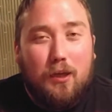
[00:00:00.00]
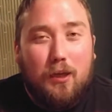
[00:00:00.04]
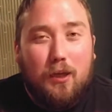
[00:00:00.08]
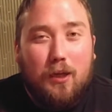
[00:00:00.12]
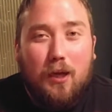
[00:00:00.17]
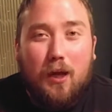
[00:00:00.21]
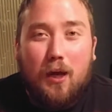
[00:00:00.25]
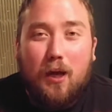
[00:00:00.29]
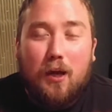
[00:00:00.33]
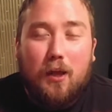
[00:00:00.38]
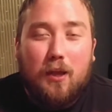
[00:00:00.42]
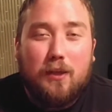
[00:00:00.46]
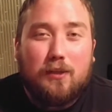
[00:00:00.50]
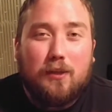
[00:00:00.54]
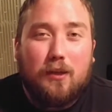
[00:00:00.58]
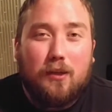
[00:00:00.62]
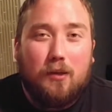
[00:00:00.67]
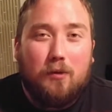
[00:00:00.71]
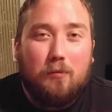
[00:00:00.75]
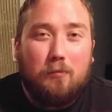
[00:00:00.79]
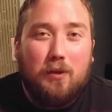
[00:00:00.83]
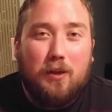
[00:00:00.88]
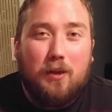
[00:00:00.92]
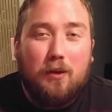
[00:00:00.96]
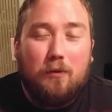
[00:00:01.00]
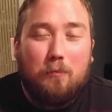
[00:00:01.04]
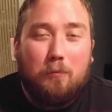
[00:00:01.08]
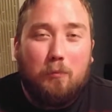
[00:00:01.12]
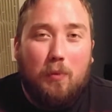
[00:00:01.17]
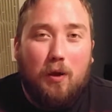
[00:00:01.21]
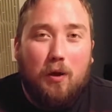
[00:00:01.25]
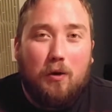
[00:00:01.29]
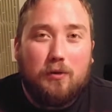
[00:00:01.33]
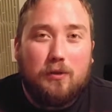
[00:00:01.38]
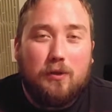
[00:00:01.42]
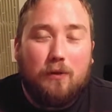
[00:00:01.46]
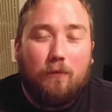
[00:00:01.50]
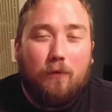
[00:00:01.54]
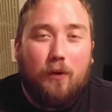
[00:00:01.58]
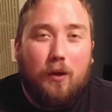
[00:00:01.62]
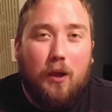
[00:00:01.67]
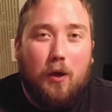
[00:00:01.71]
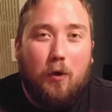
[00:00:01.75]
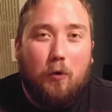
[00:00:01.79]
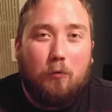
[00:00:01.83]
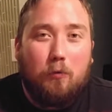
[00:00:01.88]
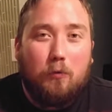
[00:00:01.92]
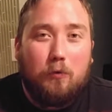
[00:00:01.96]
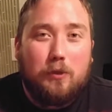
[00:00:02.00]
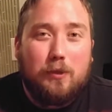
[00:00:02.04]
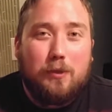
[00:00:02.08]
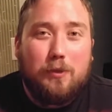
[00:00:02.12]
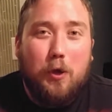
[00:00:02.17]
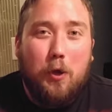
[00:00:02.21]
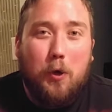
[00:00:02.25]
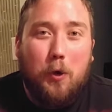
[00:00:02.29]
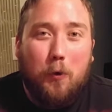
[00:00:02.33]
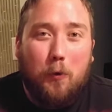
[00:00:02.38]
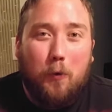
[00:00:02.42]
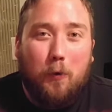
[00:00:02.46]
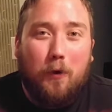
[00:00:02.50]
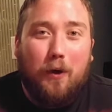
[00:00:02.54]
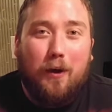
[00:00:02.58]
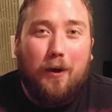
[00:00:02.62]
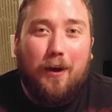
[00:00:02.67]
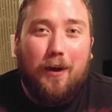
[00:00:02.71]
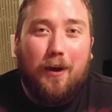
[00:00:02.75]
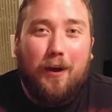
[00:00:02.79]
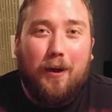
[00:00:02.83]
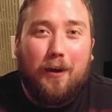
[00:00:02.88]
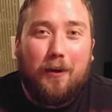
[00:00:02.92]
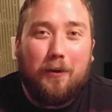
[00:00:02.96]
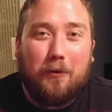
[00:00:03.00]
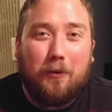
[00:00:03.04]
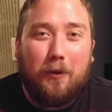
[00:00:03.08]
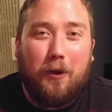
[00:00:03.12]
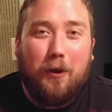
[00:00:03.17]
that's gonna be an embarrassing video. So